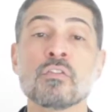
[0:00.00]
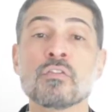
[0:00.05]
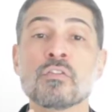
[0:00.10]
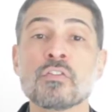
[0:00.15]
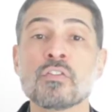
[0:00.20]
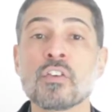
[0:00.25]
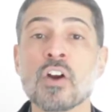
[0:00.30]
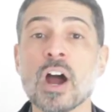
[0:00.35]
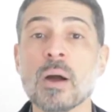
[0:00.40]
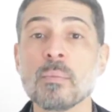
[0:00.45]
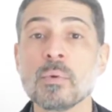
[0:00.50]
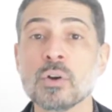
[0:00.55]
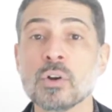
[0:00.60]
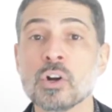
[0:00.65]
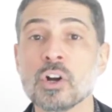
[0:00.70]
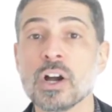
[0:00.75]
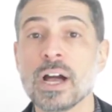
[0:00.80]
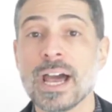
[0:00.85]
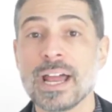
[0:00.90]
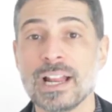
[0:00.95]
from
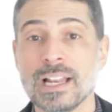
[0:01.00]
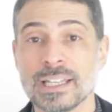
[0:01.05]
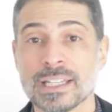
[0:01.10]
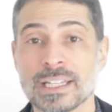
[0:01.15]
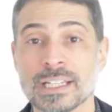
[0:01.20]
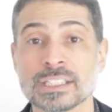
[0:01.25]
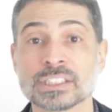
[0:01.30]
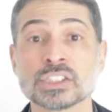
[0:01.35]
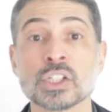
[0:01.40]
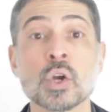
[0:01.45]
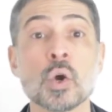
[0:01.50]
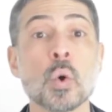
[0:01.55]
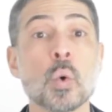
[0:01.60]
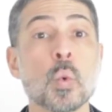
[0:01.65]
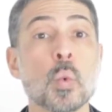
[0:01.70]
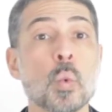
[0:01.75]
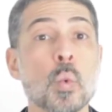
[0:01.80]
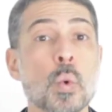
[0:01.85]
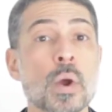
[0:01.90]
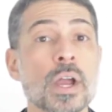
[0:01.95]
Google Analytics
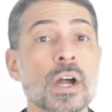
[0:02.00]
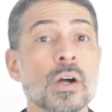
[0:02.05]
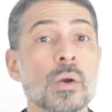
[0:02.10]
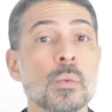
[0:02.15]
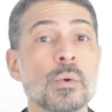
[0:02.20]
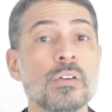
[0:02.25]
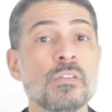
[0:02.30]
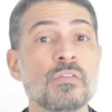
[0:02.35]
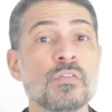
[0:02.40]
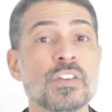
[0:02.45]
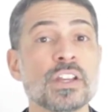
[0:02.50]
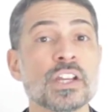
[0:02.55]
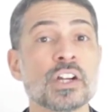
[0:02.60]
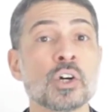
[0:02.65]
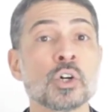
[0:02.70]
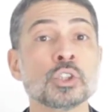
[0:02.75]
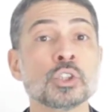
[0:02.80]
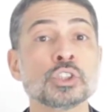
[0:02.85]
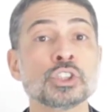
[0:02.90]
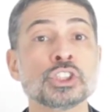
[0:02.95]
will
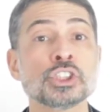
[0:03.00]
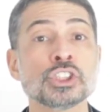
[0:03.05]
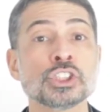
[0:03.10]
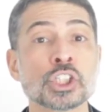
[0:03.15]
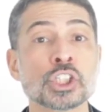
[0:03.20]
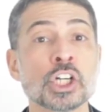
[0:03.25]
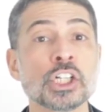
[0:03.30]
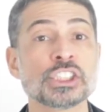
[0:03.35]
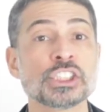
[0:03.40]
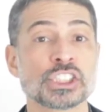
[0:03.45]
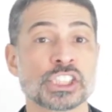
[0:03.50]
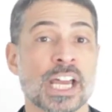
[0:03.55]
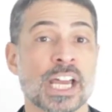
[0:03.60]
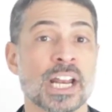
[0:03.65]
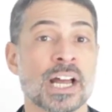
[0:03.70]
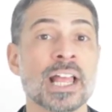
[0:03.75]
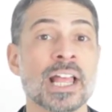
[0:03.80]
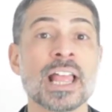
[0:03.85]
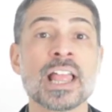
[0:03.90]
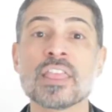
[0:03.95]
reveal search
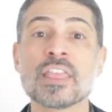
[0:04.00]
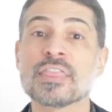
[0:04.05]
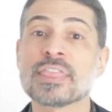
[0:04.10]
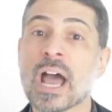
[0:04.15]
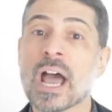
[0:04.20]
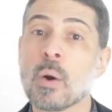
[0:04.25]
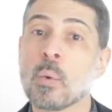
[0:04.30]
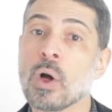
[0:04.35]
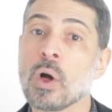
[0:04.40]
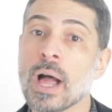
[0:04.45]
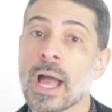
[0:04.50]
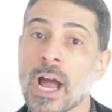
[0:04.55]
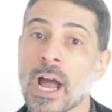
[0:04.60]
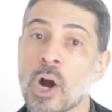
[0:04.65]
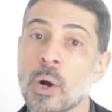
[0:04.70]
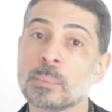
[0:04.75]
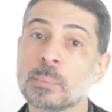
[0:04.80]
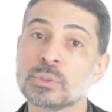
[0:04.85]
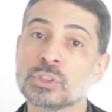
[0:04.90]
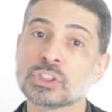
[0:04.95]
data that will
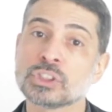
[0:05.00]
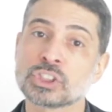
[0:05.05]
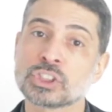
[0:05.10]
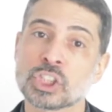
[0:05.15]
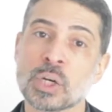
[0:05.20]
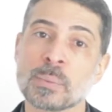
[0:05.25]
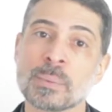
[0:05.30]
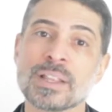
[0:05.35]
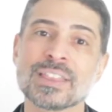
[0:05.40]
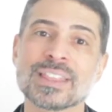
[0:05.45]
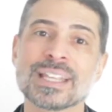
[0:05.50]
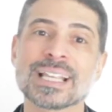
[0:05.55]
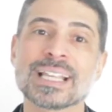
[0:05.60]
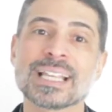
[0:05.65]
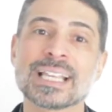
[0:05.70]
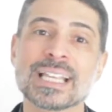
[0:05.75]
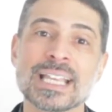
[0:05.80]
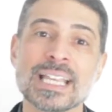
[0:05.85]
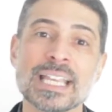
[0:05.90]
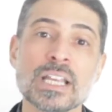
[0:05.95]
help determine the
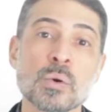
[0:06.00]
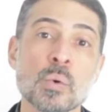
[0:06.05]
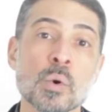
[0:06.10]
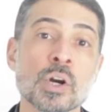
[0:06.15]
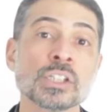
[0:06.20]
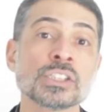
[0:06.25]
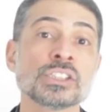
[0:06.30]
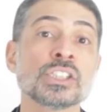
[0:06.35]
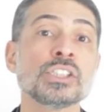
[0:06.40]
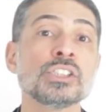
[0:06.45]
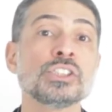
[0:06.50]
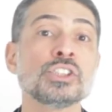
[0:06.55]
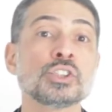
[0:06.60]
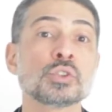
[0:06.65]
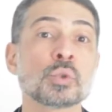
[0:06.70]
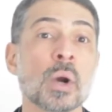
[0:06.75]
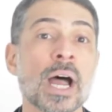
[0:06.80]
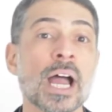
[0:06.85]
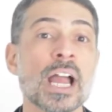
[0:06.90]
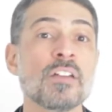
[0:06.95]
keywords
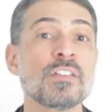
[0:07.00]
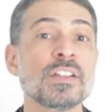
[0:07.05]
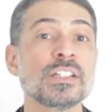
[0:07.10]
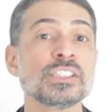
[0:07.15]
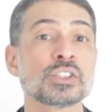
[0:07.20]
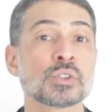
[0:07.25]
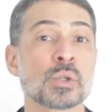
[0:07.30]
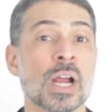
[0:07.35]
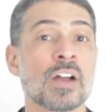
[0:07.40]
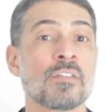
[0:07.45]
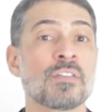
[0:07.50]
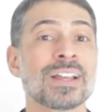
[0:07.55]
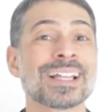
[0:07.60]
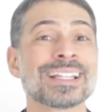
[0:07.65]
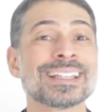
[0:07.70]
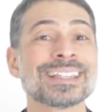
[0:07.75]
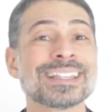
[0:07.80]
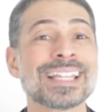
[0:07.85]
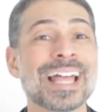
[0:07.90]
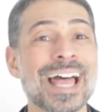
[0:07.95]
driving traffic
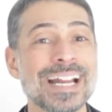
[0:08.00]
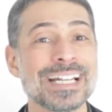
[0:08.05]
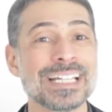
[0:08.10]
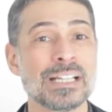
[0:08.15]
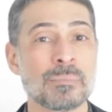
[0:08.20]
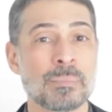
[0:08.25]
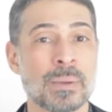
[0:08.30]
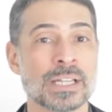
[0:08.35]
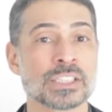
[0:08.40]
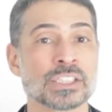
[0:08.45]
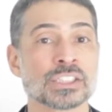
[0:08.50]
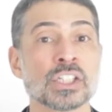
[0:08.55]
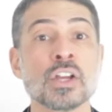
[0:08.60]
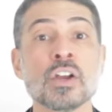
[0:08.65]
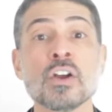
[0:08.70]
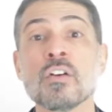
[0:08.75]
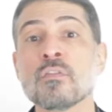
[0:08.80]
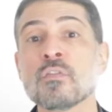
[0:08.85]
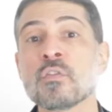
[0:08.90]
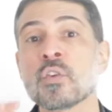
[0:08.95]
landing pages
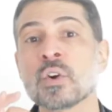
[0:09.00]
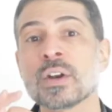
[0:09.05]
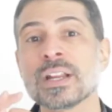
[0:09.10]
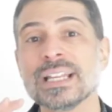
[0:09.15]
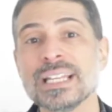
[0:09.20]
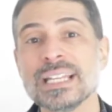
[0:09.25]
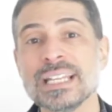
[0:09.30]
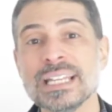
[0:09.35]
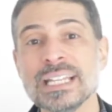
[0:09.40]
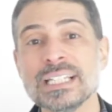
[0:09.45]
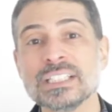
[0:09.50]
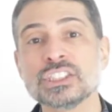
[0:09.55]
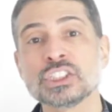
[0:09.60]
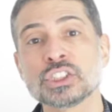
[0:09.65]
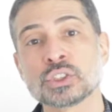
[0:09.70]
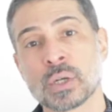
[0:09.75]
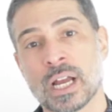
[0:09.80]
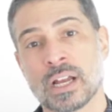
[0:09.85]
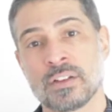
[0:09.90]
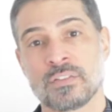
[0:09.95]
for each
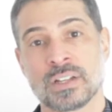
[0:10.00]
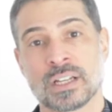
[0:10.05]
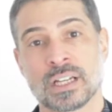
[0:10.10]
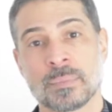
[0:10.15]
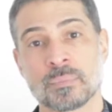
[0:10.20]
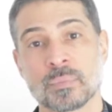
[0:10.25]
traffic,